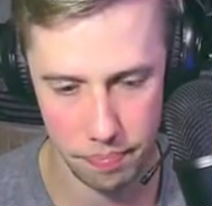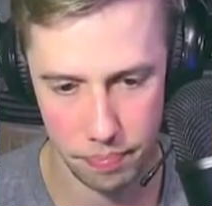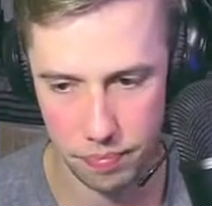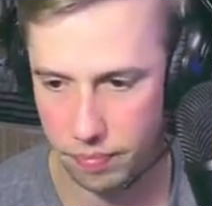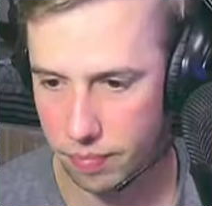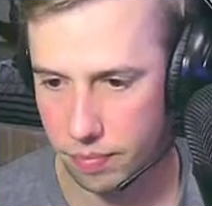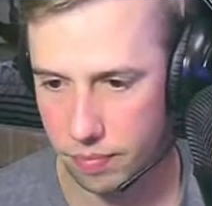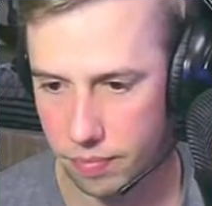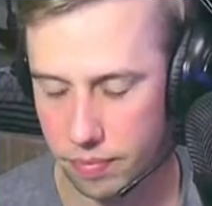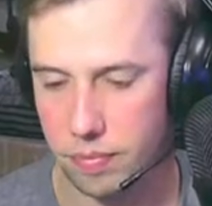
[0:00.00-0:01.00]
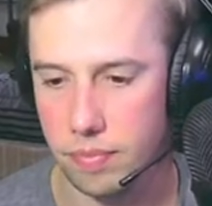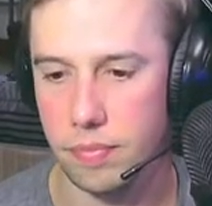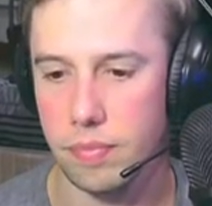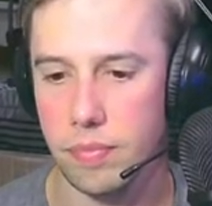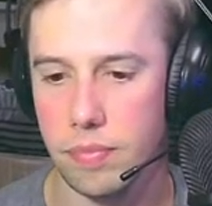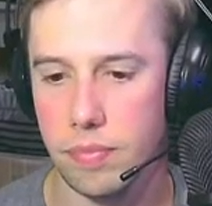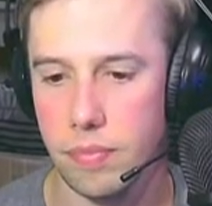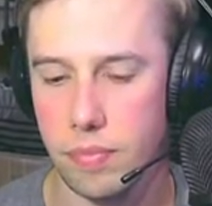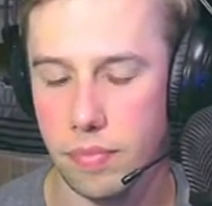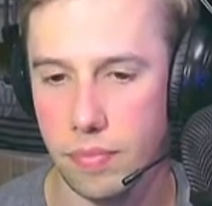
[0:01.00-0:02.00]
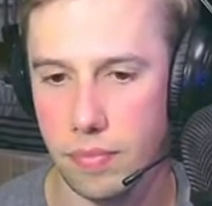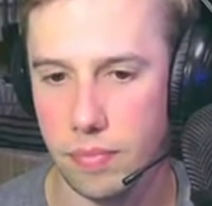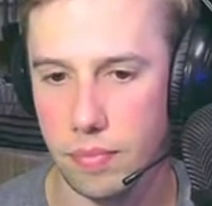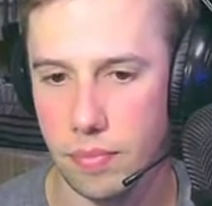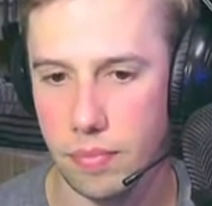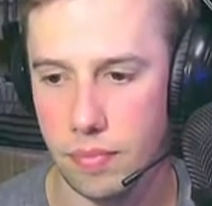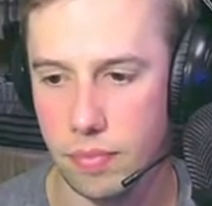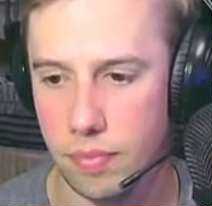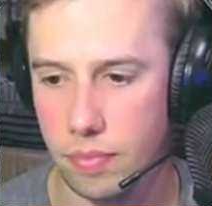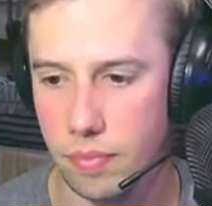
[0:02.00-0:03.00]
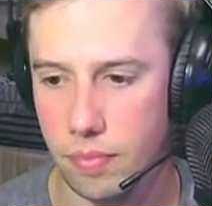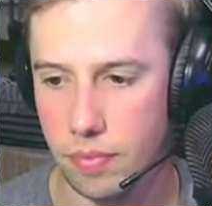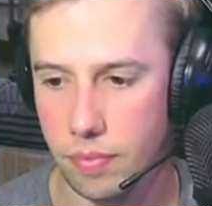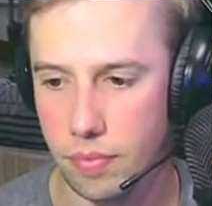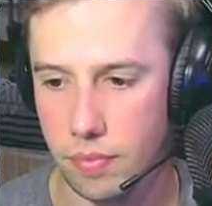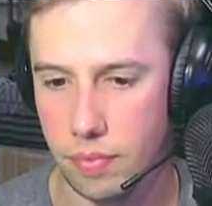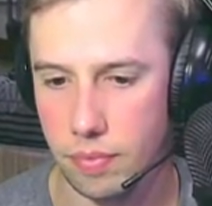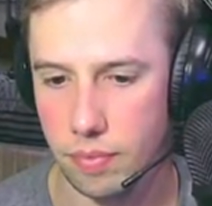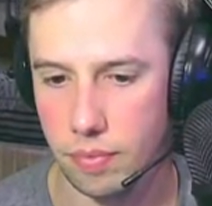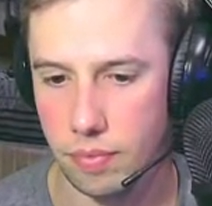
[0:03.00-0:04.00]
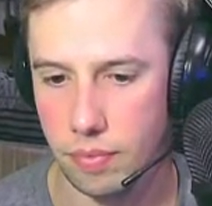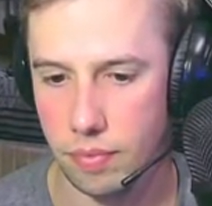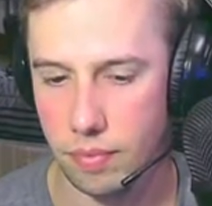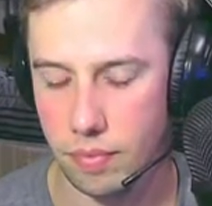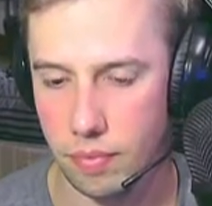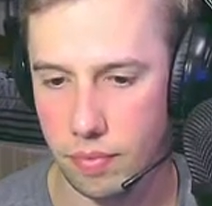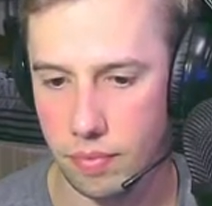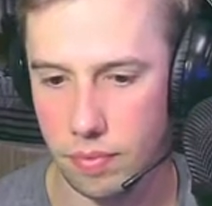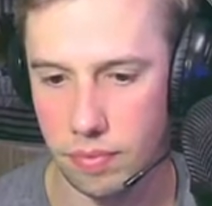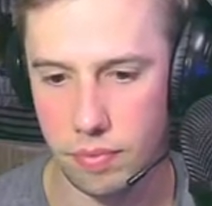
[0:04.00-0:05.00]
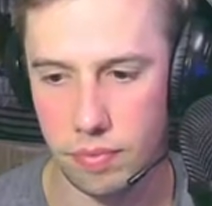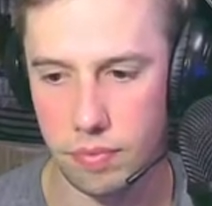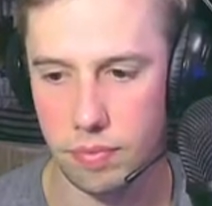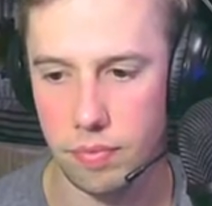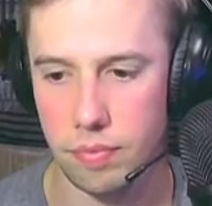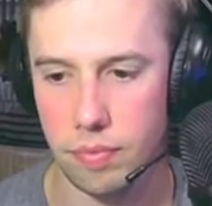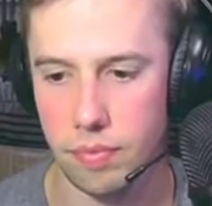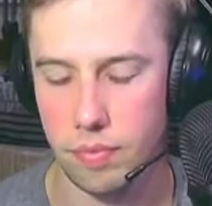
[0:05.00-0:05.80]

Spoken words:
No one is speaking in this clip.